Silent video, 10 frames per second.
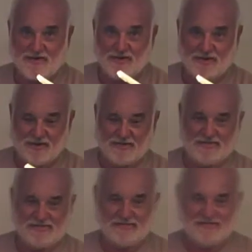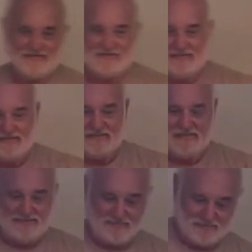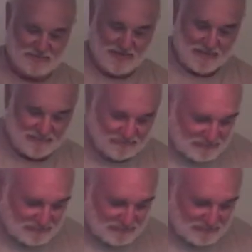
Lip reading: earlier, it will drop in